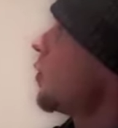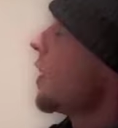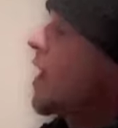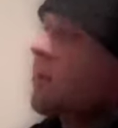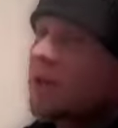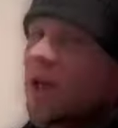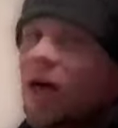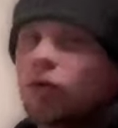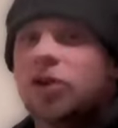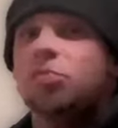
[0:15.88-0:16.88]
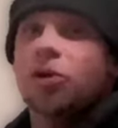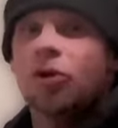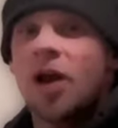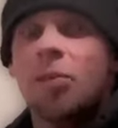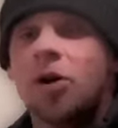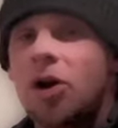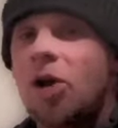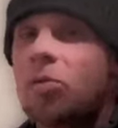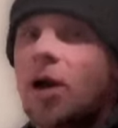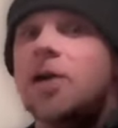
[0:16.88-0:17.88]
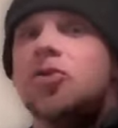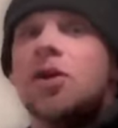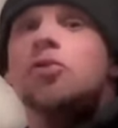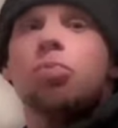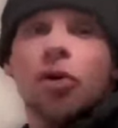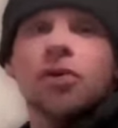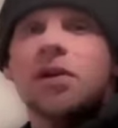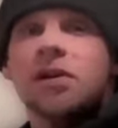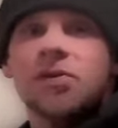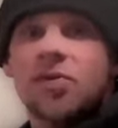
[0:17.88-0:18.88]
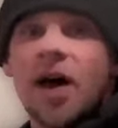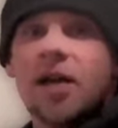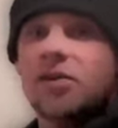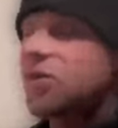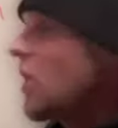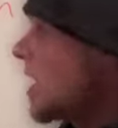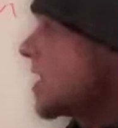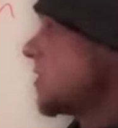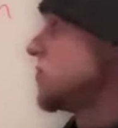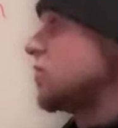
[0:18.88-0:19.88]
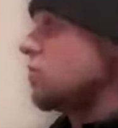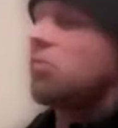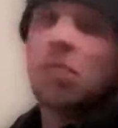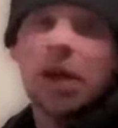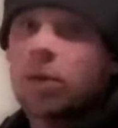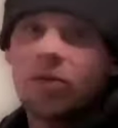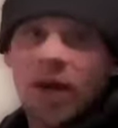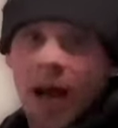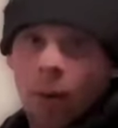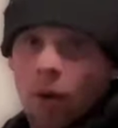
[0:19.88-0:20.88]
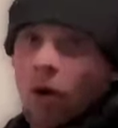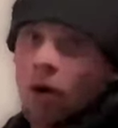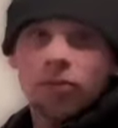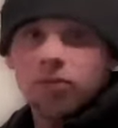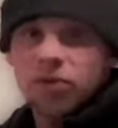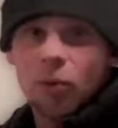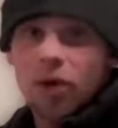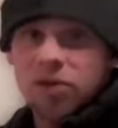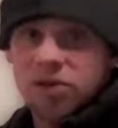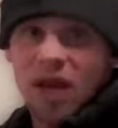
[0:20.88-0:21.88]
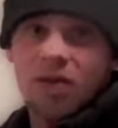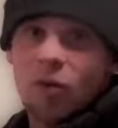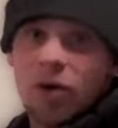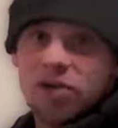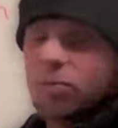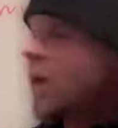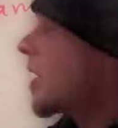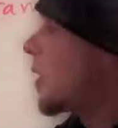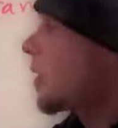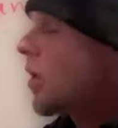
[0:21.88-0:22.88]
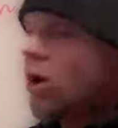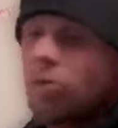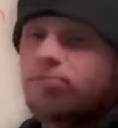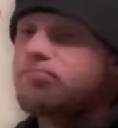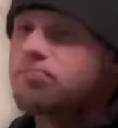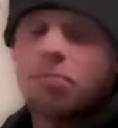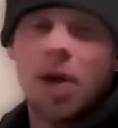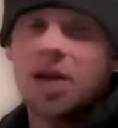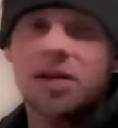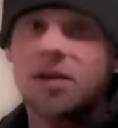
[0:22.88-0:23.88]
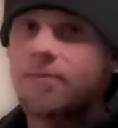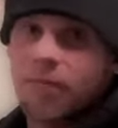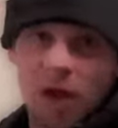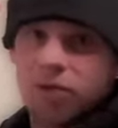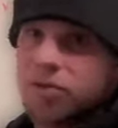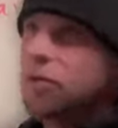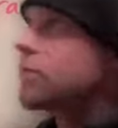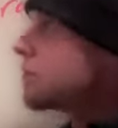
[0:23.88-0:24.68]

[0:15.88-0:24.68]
how many calories per gram are carbohydrates, proteins, fats, and maybe even alcohol. Some questions have a question about alcohol. Mine didn't, others do.